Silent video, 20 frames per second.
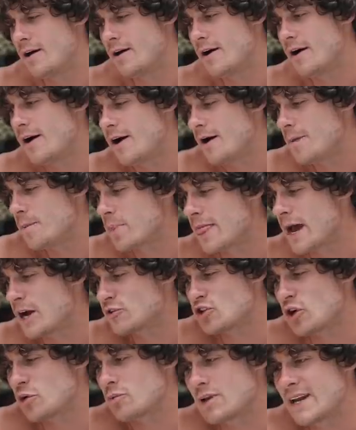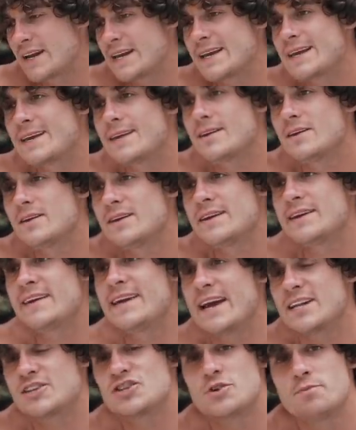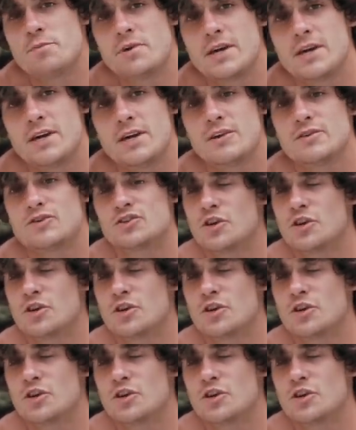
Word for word: um, I don't let it get to me